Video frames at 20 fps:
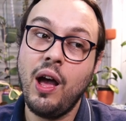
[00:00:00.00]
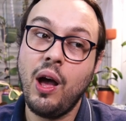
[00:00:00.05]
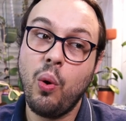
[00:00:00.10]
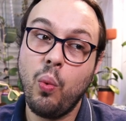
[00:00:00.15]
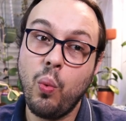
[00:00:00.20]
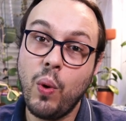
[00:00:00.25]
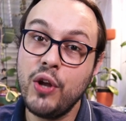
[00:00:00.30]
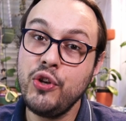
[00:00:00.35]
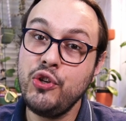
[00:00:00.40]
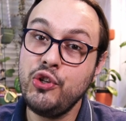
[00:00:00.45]

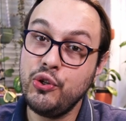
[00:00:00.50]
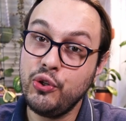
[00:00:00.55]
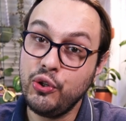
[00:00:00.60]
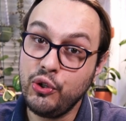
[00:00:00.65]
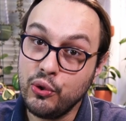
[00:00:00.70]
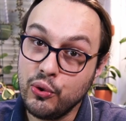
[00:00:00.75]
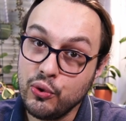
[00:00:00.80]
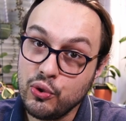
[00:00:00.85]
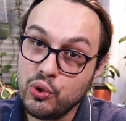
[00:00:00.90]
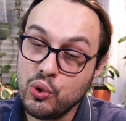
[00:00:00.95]
What do
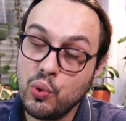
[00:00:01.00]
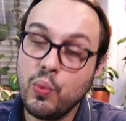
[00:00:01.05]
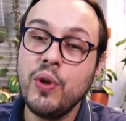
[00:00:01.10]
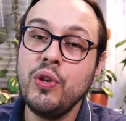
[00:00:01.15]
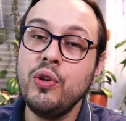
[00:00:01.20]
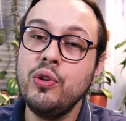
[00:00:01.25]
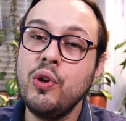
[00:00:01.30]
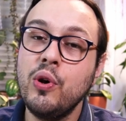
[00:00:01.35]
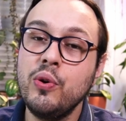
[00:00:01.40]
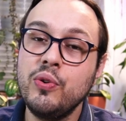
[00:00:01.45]
you do when
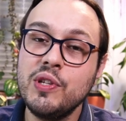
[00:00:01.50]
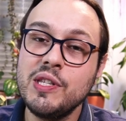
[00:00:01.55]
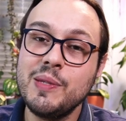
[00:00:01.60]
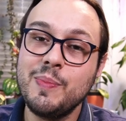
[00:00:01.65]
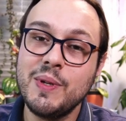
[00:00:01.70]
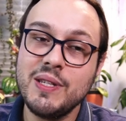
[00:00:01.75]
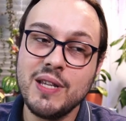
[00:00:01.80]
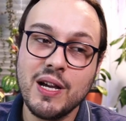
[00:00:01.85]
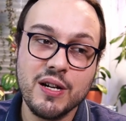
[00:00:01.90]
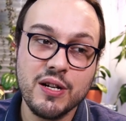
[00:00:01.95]
you notice
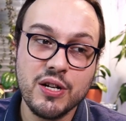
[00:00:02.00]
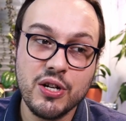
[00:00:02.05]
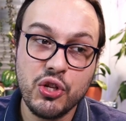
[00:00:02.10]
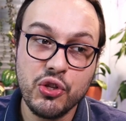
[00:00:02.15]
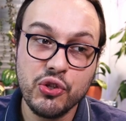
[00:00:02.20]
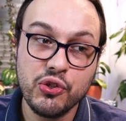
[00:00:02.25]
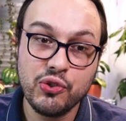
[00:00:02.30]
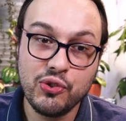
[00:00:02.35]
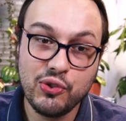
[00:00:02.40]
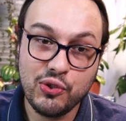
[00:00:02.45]
peduncles?